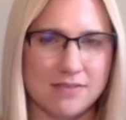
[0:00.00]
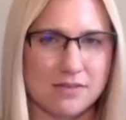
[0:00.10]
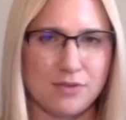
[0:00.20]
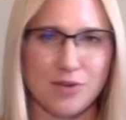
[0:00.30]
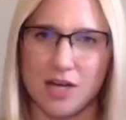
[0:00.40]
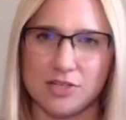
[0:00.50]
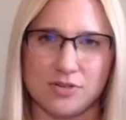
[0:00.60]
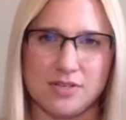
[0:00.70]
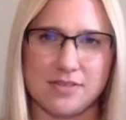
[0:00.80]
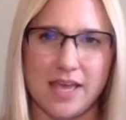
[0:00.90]
and a few
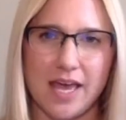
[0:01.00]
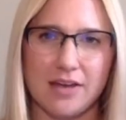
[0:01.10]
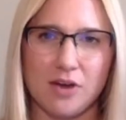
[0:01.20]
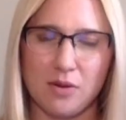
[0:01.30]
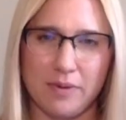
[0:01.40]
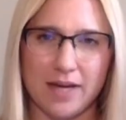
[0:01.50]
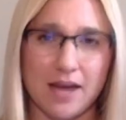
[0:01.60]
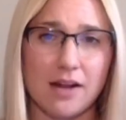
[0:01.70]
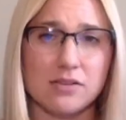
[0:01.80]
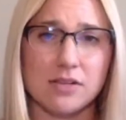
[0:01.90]
countries and OPEC.
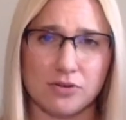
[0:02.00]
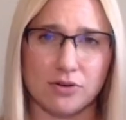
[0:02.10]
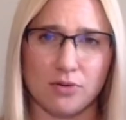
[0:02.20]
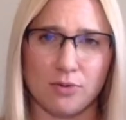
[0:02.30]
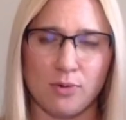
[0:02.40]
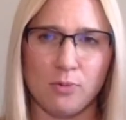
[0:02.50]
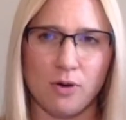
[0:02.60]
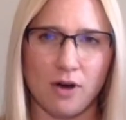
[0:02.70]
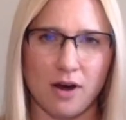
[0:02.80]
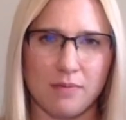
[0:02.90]
Not a literal
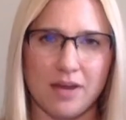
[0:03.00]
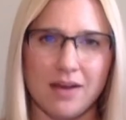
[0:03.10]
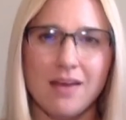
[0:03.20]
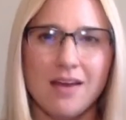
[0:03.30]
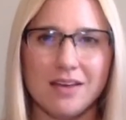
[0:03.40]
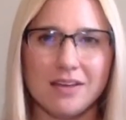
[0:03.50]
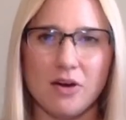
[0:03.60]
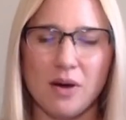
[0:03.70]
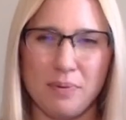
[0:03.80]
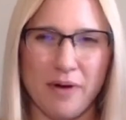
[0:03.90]
war, but you
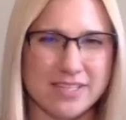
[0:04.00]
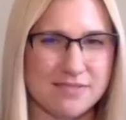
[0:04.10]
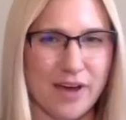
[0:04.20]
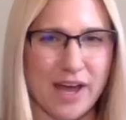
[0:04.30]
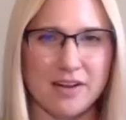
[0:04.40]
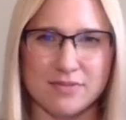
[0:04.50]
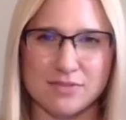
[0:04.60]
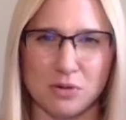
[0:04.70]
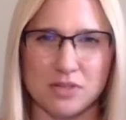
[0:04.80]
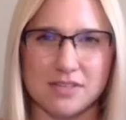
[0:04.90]
know, a price fight of
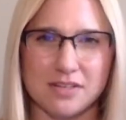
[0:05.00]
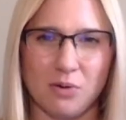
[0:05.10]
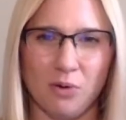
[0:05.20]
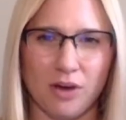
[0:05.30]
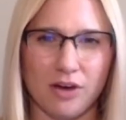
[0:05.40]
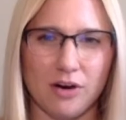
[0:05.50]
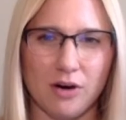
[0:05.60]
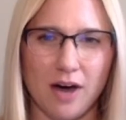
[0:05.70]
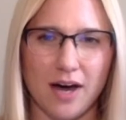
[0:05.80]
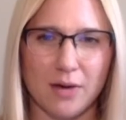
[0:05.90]
sorts in oil,
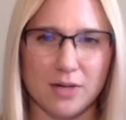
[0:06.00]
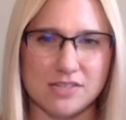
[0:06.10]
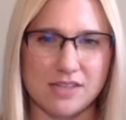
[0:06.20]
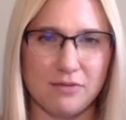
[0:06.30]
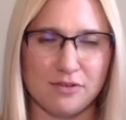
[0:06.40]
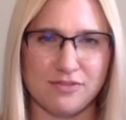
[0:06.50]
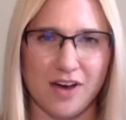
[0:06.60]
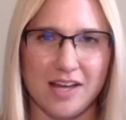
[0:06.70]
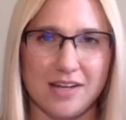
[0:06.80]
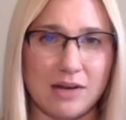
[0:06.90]
uh, which is never
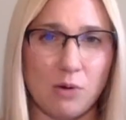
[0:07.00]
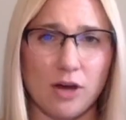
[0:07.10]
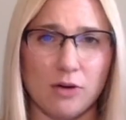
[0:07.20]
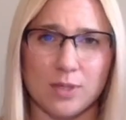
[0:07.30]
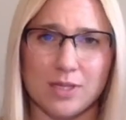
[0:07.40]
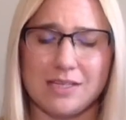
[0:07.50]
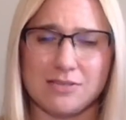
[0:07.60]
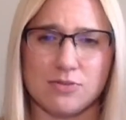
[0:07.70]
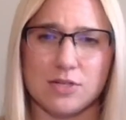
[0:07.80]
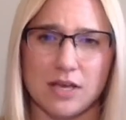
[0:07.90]
fun. And oil really
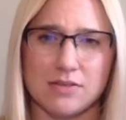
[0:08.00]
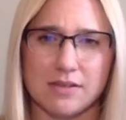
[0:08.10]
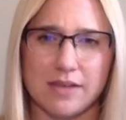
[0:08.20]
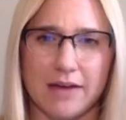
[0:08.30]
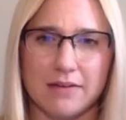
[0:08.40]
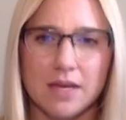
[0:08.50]
needs to adjust to that.